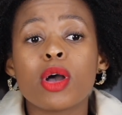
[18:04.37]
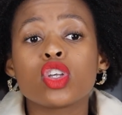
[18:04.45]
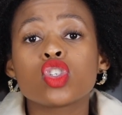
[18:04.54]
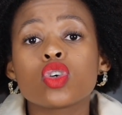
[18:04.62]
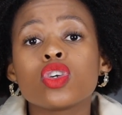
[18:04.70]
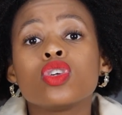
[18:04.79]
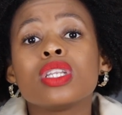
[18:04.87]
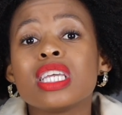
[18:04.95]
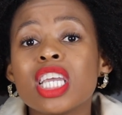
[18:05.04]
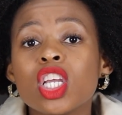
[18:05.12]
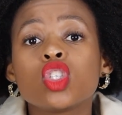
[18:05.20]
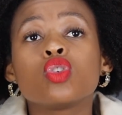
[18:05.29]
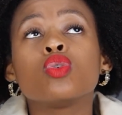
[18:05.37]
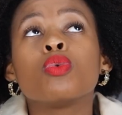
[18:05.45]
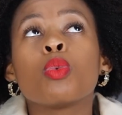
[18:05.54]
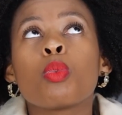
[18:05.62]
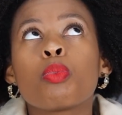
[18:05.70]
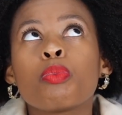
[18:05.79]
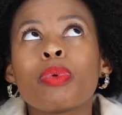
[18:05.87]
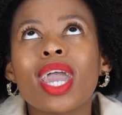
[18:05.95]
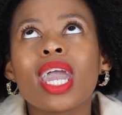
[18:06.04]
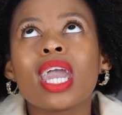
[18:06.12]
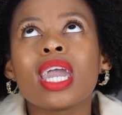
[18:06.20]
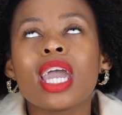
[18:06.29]
So you need to
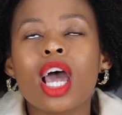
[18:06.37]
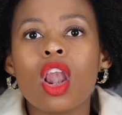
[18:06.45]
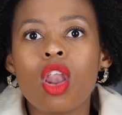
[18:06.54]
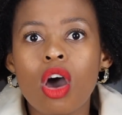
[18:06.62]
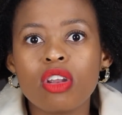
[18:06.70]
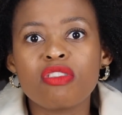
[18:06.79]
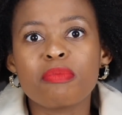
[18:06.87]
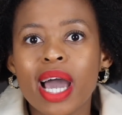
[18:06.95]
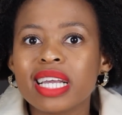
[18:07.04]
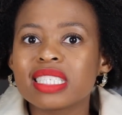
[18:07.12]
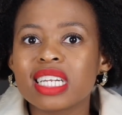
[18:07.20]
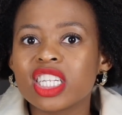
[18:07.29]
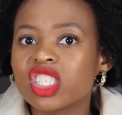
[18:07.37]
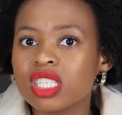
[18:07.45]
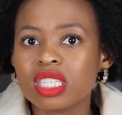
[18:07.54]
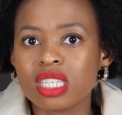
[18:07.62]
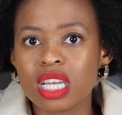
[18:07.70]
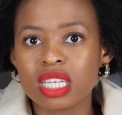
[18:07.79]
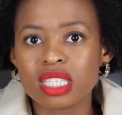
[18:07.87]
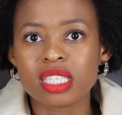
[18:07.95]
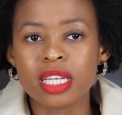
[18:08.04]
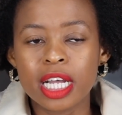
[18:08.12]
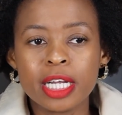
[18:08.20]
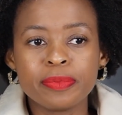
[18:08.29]
pay a lot of mind to logistics.
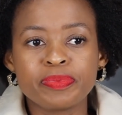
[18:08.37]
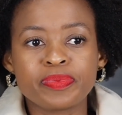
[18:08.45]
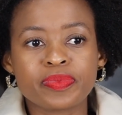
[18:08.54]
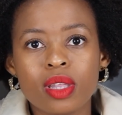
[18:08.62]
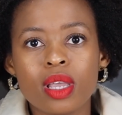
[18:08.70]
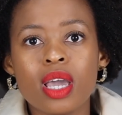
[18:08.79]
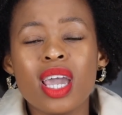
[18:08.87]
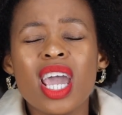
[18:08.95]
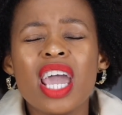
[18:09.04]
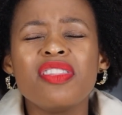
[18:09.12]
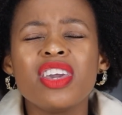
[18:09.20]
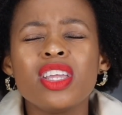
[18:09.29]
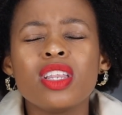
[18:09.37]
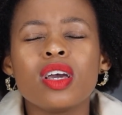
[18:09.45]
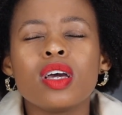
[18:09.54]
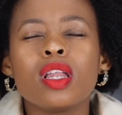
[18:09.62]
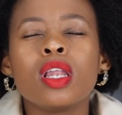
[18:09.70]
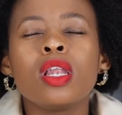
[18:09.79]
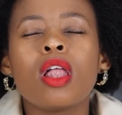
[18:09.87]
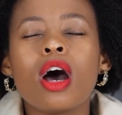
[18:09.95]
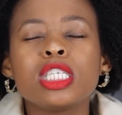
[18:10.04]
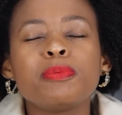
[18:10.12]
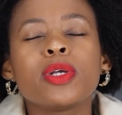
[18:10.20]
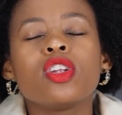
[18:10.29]
And then
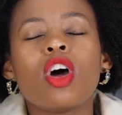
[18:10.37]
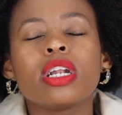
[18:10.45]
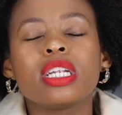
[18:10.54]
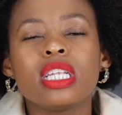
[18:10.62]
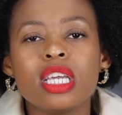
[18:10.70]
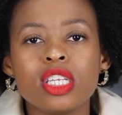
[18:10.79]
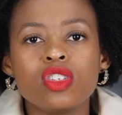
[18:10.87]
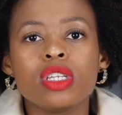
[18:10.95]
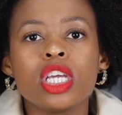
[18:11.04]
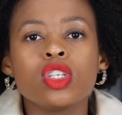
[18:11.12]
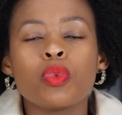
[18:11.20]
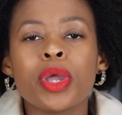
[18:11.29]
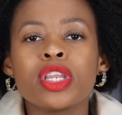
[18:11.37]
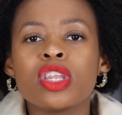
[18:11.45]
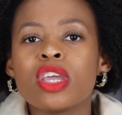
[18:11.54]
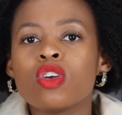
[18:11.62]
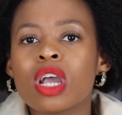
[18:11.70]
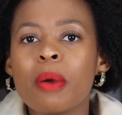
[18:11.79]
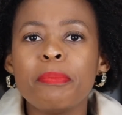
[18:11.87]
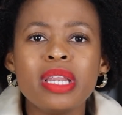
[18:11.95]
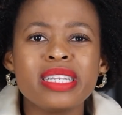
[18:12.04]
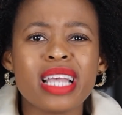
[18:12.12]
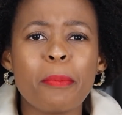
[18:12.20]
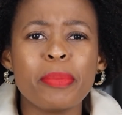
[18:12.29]
last but not least, when your
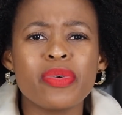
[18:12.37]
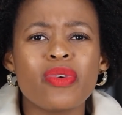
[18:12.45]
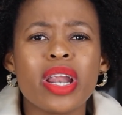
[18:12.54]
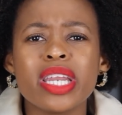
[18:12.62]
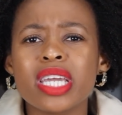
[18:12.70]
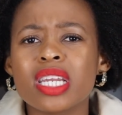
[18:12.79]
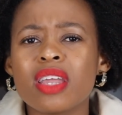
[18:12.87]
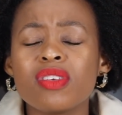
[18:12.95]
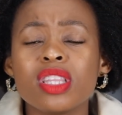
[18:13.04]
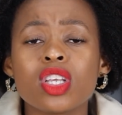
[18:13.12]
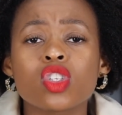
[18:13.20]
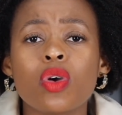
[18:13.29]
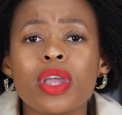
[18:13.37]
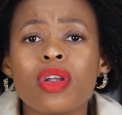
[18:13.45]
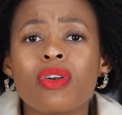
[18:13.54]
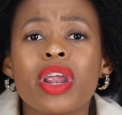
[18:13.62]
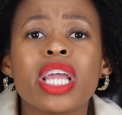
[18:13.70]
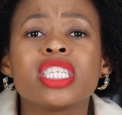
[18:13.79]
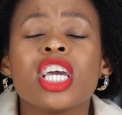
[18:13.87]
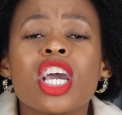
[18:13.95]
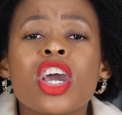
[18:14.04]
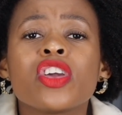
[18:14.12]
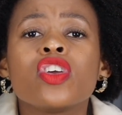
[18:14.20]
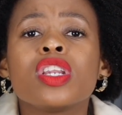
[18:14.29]
company is up and running and everything's going great,
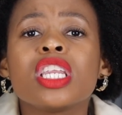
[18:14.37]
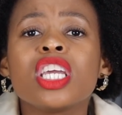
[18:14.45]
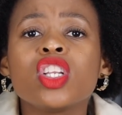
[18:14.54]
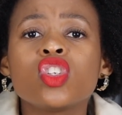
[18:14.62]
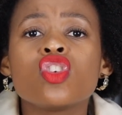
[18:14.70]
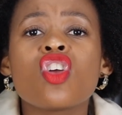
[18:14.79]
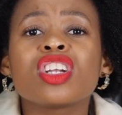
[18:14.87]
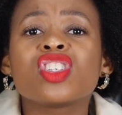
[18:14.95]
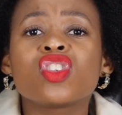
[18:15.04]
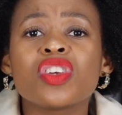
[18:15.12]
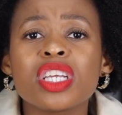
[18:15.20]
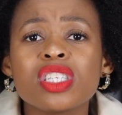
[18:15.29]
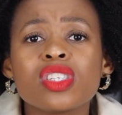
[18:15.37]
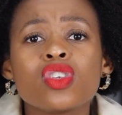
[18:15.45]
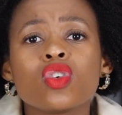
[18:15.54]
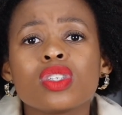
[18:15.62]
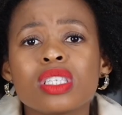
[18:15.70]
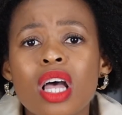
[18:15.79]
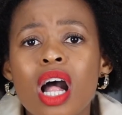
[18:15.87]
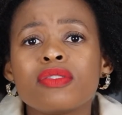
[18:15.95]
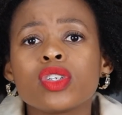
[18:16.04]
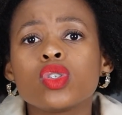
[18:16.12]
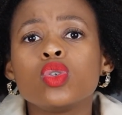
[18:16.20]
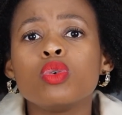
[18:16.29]
you need to not stress
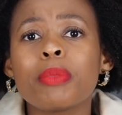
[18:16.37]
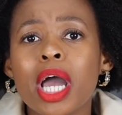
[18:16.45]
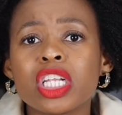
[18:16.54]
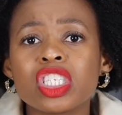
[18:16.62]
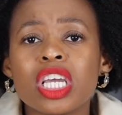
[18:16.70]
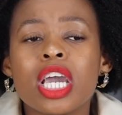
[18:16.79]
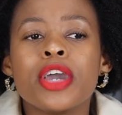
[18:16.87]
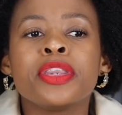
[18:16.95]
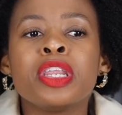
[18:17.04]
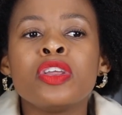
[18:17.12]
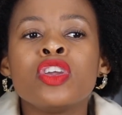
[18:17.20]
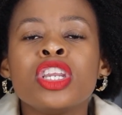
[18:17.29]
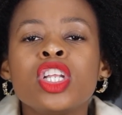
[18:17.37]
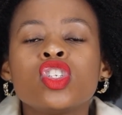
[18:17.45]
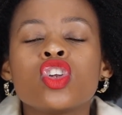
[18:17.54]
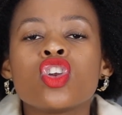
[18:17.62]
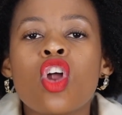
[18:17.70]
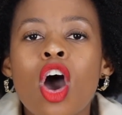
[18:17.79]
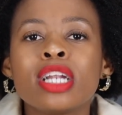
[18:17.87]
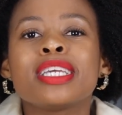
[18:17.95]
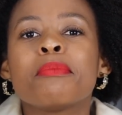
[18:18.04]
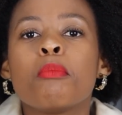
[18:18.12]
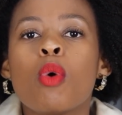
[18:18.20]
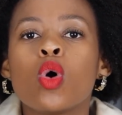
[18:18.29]
yourself too much. You need to not
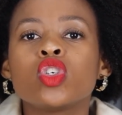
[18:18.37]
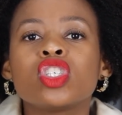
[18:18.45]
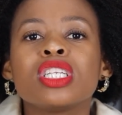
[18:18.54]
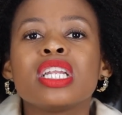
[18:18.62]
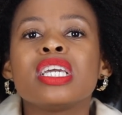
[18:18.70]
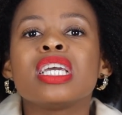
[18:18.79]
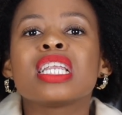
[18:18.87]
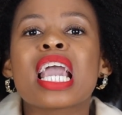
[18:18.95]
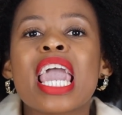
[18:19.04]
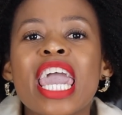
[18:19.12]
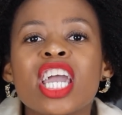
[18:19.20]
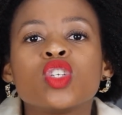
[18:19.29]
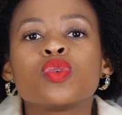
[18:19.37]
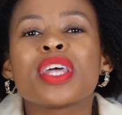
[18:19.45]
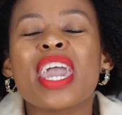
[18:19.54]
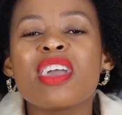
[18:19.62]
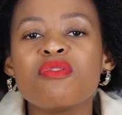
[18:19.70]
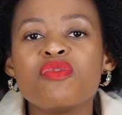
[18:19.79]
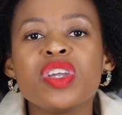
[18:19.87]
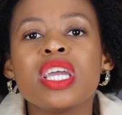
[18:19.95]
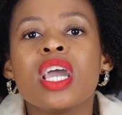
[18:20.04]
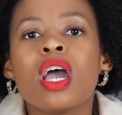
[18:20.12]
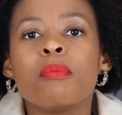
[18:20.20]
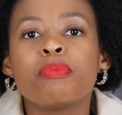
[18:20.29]
emotionally engage with
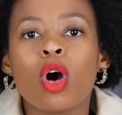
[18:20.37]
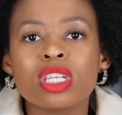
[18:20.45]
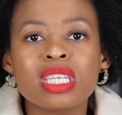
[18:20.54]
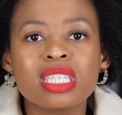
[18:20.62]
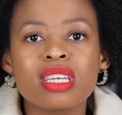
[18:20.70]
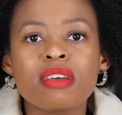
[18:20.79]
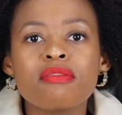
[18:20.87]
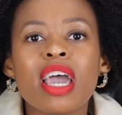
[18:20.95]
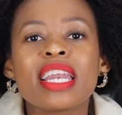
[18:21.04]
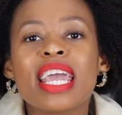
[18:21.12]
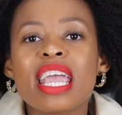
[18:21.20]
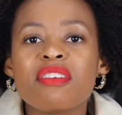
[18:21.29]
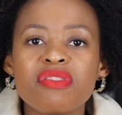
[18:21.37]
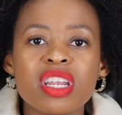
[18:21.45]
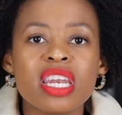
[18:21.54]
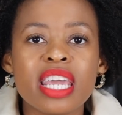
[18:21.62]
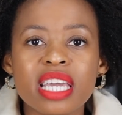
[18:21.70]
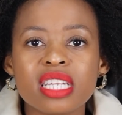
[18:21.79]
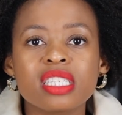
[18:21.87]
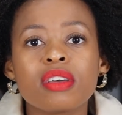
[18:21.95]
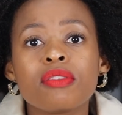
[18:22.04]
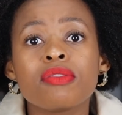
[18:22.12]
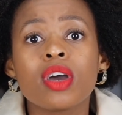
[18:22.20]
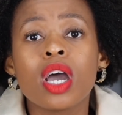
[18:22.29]
every positive and every
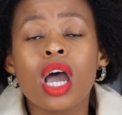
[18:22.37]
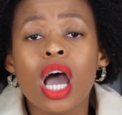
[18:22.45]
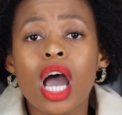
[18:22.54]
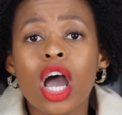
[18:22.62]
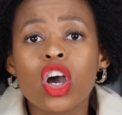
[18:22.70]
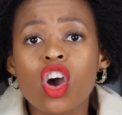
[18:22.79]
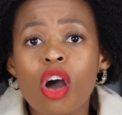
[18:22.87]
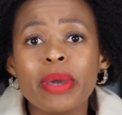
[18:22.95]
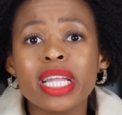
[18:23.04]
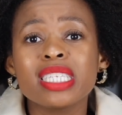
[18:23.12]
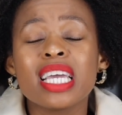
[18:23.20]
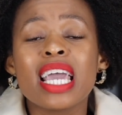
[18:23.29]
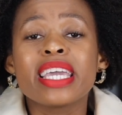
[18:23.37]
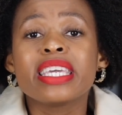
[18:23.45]
negative comment.